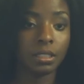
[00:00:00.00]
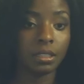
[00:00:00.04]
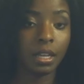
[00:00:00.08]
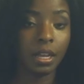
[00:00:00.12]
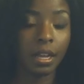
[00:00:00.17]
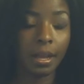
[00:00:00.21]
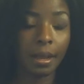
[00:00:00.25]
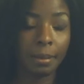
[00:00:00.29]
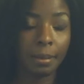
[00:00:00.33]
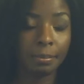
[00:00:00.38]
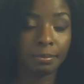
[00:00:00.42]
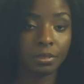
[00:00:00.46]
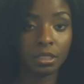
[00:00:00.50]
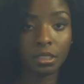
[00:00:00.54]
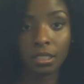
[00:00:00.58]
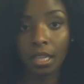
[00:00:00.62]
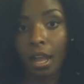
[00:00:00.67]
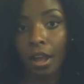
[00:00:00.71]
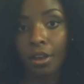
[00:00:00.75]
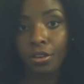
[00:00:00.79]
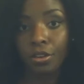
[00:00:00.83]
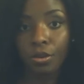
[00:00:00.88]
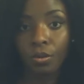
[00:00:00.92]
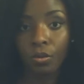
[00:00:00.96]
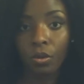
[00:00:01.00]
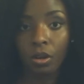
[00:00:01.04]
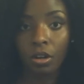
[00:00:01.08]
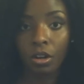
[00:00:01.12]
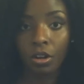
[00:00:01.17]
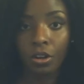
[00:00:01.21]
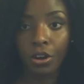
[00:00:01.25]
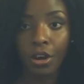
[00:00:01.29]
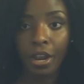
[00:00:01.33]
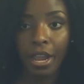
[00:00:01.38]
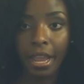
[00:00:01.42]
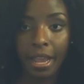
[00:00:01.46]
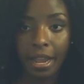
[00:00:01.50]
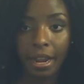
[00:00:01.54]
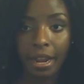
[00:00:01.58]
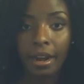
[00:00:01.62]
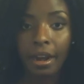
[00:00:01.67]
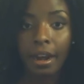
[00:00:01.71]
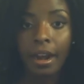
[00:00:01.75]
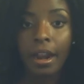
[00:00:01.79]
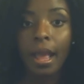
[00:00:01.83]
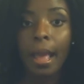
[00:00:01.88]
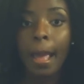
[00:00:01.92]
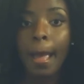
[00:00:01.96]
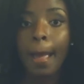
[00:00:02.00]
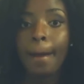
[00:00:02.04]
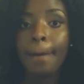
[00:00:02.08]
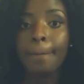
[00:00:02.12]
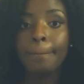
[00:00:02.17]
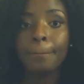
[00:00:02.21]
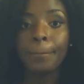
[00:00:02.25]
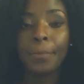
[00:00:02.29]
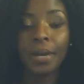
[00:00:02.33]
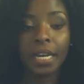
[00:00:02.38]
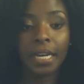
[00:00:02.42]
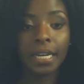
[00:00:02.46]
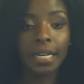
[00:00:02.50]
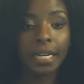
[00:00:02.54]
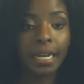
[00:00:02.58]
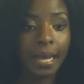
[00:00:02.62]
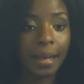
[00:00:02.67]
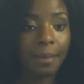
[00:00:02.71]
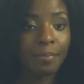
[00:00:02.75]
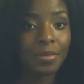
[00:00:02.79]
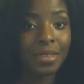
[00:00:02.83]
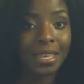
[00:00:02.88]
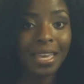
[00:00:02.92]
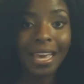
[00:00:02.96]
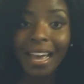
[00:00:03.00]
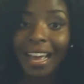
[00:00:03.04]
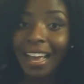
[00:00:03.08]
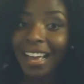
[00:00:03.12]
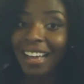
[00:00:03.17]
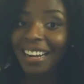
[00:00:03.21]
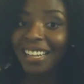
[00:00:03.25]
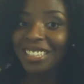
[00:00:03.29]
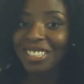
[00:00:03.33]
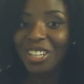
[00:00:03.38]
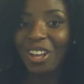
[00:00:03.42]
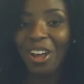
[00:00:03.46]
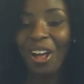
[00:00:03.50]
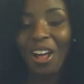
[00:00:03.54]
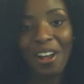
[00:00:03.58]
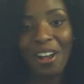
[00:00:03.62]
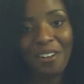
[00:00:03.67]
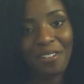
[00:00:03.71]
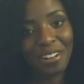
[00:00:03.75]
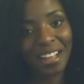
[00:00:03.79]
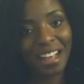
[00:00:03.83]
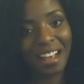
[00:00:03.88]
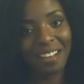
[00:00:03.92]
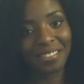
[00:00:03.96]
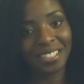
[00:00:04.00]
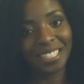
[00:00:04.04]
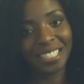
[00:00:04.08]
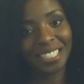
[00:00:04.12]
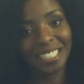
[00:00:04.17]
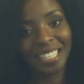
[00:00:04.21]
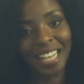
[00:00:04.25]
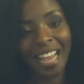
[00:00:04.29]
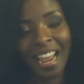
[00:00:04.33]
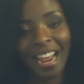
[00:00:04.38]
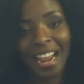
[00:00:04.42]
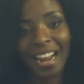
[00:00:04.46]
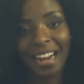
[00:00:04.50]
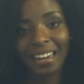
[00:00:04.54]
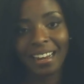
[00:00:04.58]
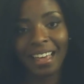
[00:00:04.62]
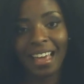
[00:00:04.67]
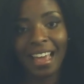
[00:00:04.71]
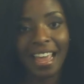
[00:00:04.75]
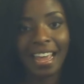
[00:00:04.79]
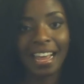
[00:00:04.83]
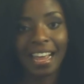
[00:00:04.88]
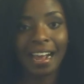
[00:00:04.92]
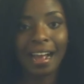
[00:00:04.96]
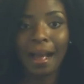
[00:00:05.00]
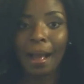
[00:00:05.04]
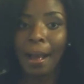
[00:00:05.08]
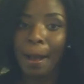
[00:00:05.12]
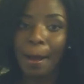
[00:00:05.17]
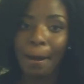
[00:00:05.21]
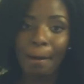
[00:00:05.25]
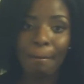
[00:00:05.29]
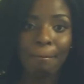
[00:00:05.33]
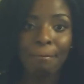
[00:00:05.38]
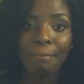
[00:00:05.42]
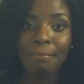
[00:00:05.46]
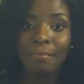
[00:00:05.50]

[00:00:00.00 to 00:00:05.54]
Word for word: um, style you want on your hair. But, um, yeah, that's all I really have to say. Like, um,